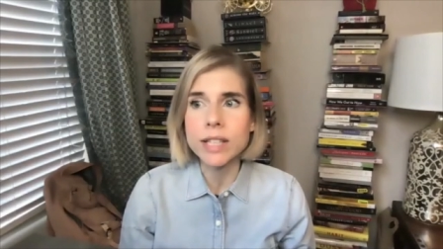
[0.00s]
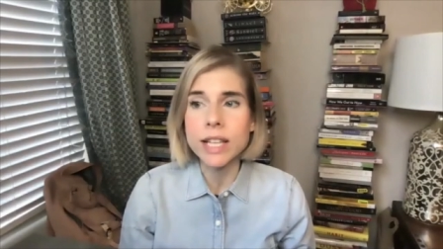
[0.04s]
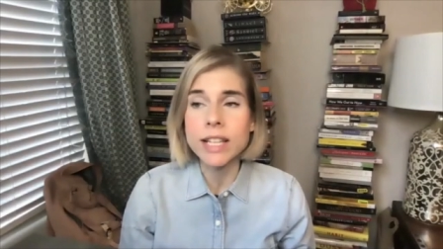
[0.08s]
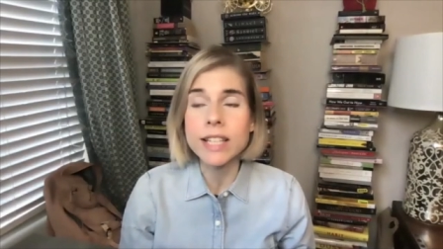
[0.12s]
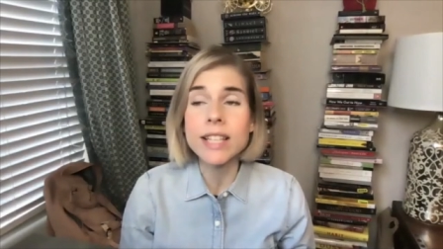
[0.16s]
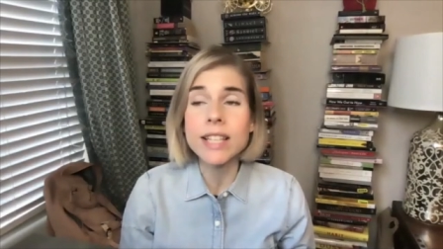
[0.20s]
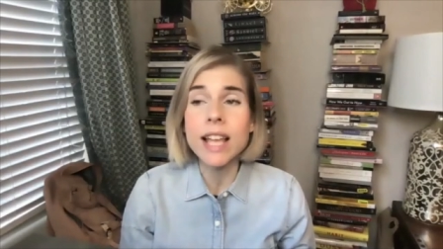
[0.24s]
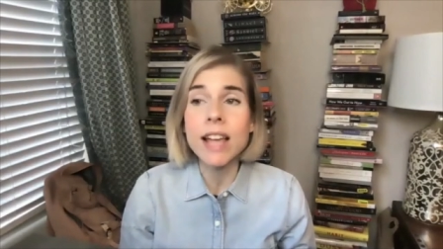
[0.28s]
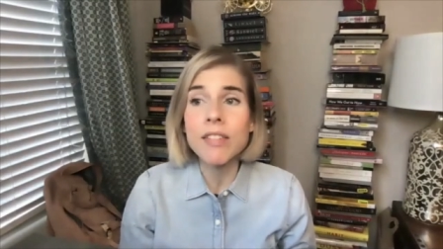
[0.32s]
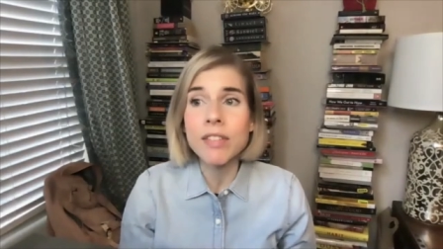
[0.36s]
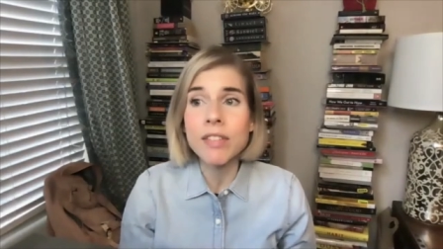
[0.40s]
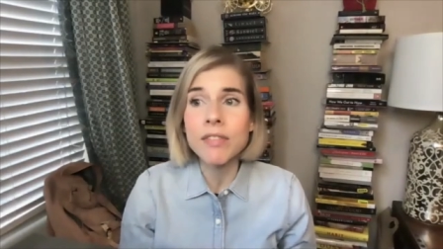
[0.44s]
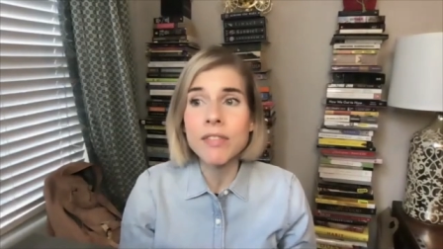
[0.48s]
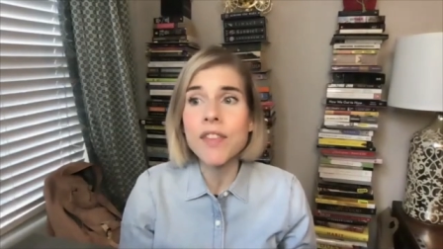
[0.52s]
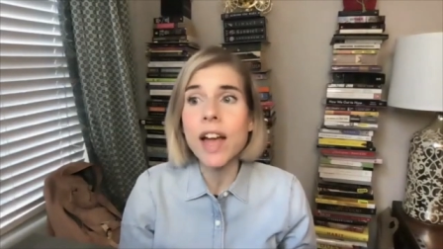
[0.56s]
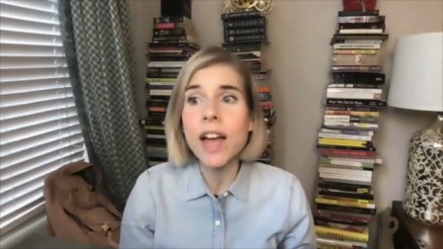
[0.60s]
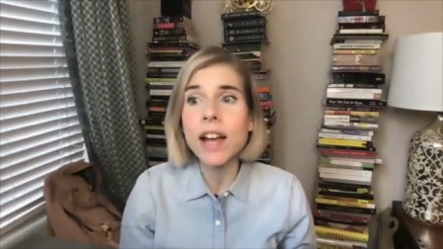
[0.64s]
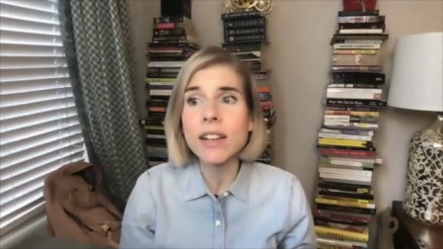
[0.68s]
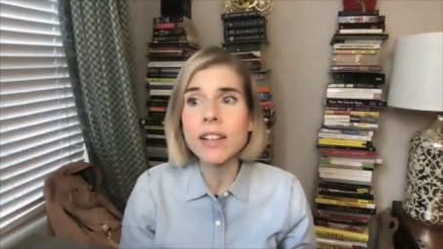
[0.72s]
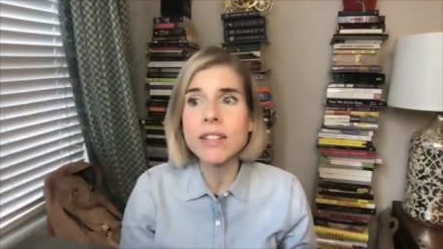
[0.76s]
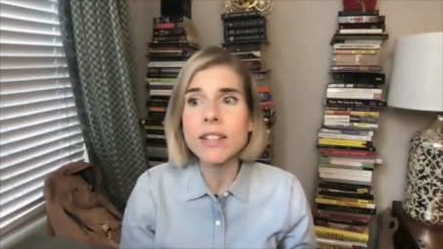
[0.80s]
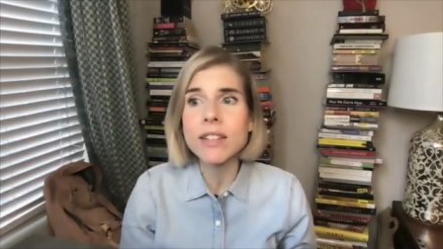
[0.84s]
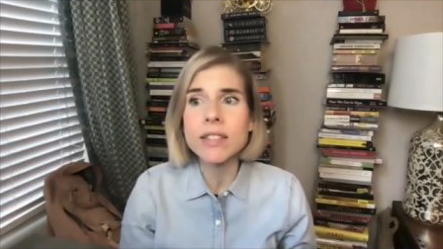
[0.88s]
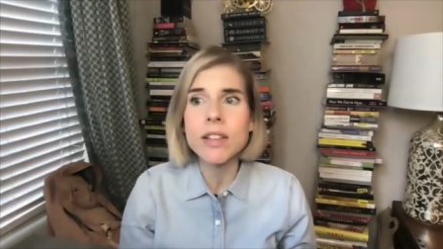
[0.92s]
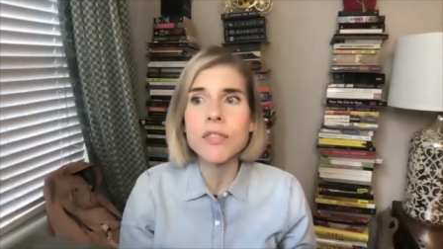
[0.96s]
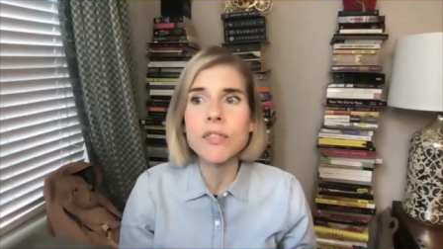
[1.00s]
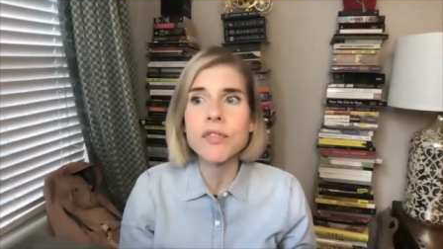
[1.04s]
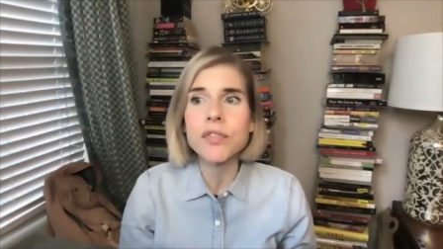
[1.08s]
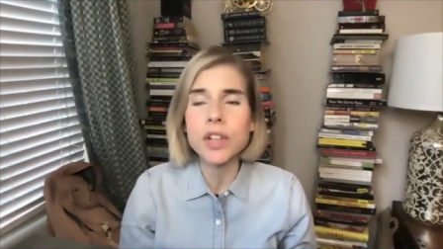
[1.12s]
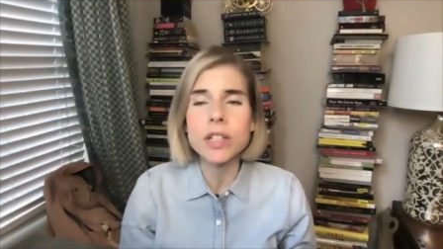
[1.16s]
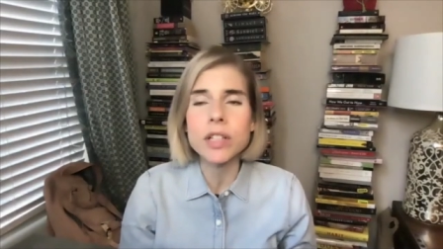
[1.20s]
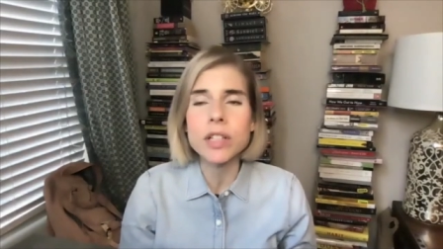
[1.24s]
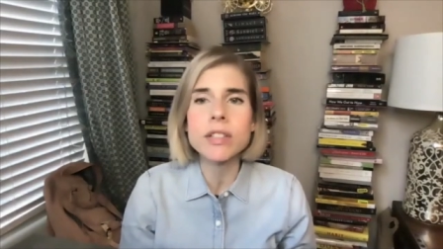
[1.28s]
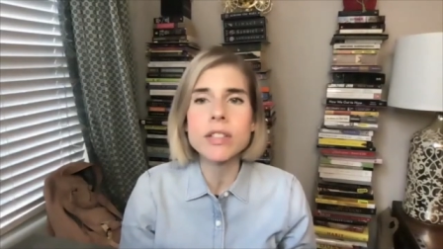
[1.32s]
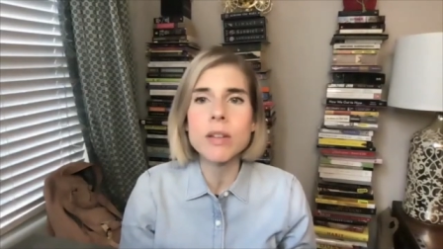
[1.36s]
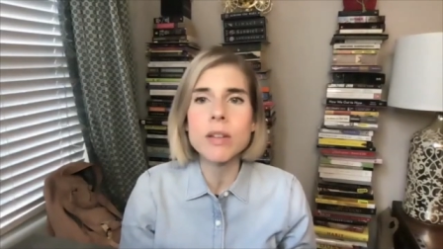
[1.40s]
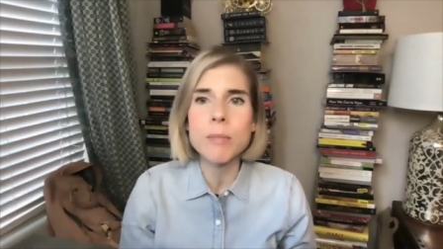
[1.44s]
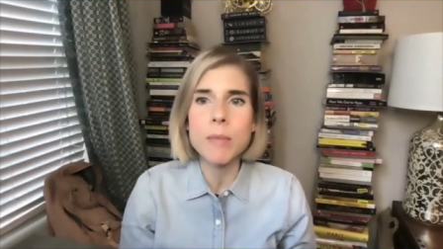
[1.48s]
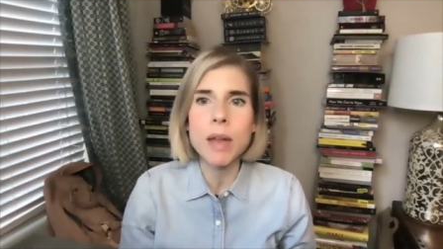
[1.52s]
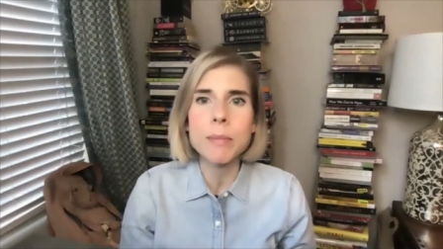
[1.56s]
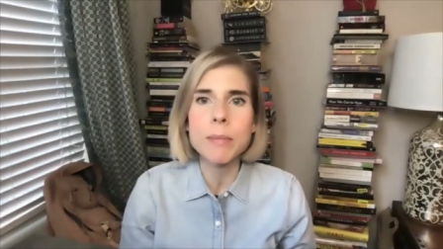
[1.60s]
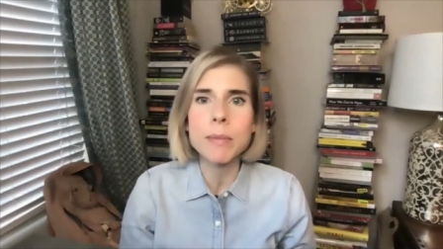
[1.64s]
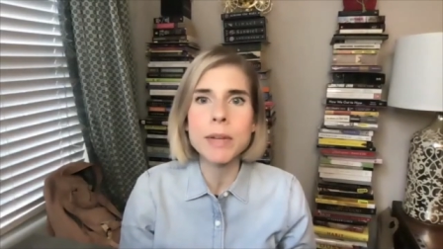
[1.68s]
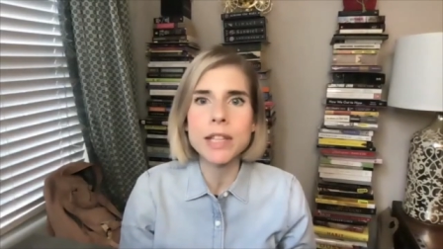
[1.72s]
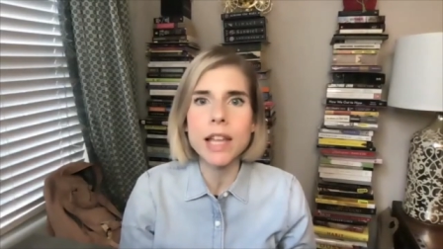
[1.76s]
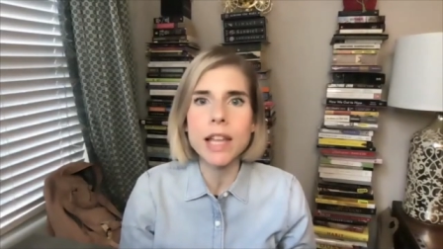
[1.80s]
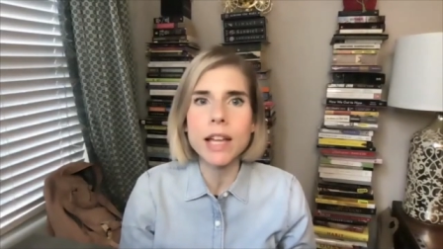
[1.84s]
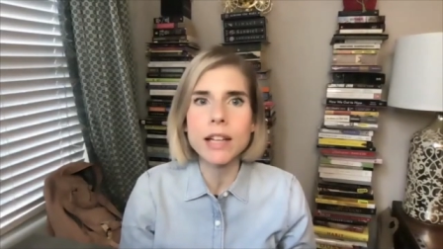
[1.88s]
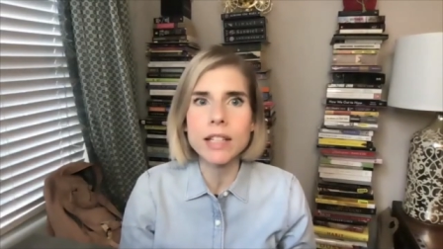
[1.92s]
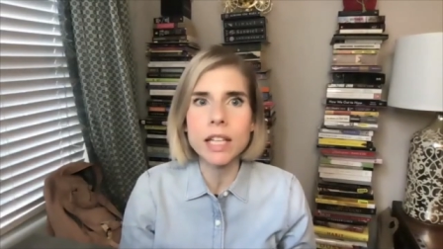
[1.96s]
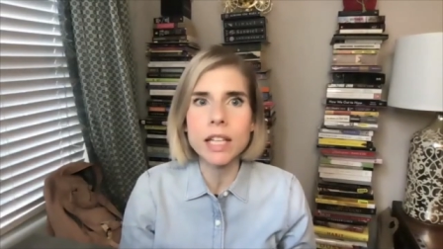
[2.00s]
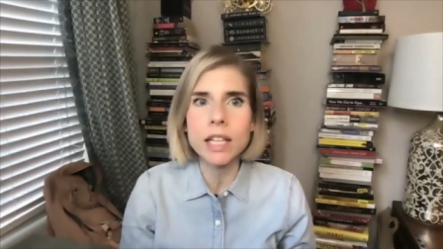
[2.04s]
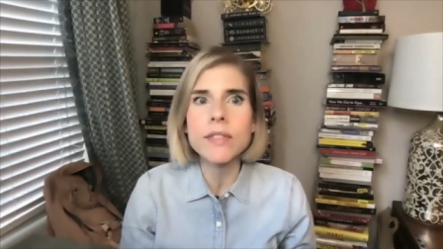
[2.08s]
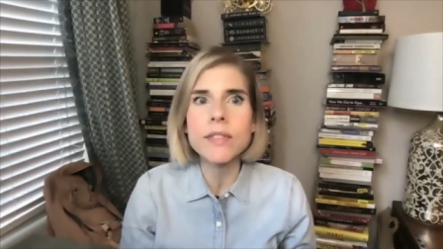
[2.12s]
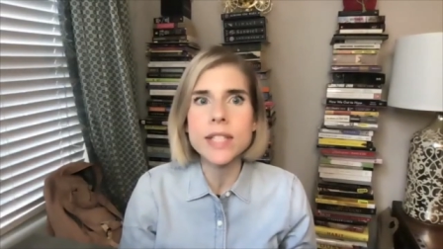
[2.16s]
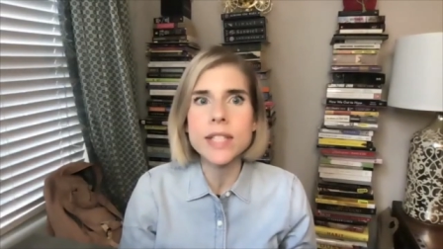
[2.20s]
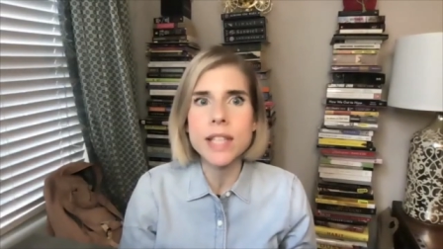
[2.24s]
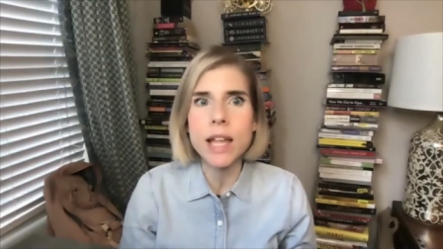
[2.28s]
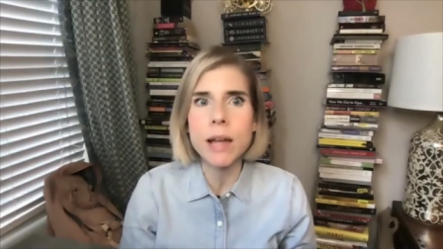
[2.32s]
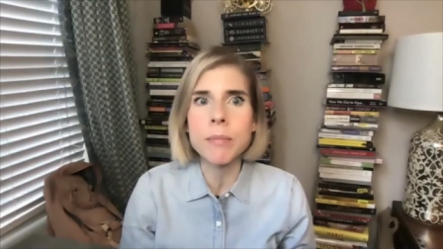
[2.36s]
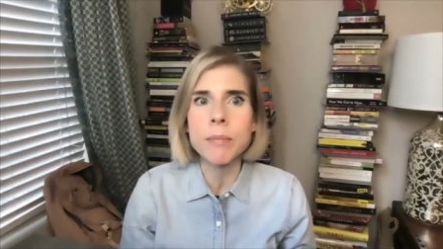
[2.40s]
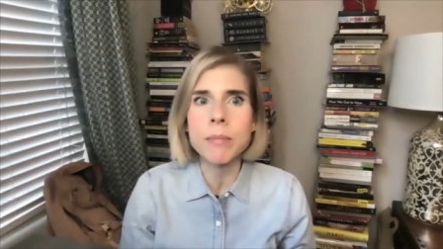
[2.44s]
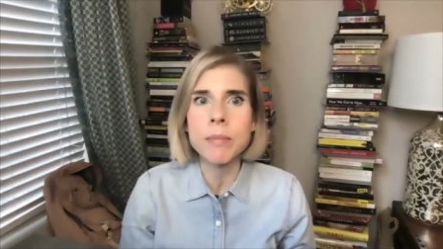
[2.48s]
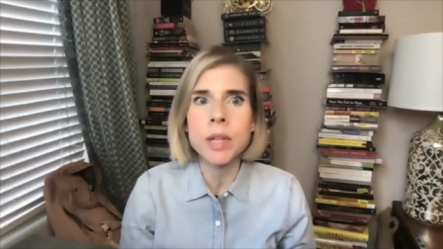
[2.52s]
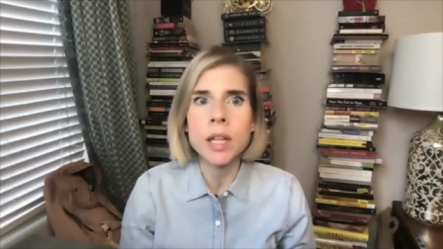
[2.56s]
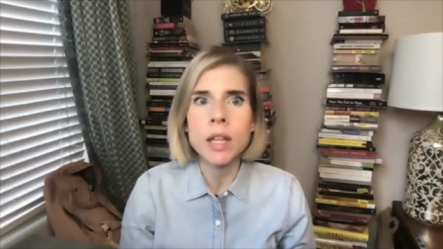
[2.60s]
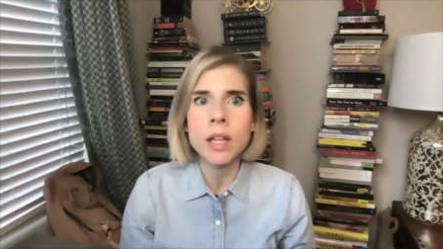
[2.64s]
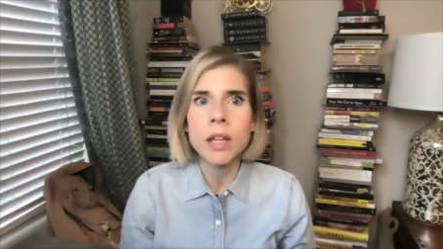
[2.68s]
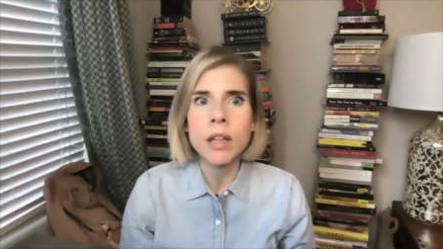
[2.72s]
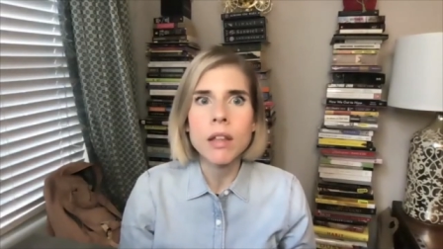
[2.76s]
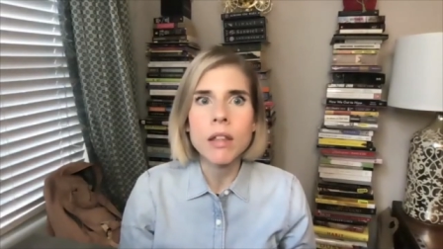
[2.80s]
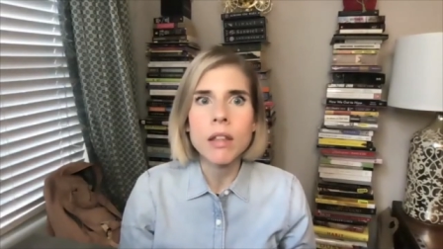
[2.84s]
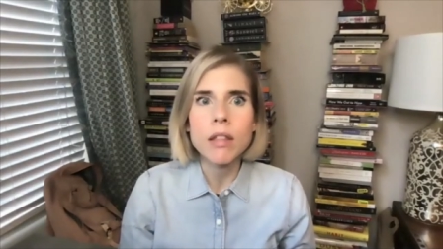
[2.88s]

It's in fact, it's the First Amendment that gives them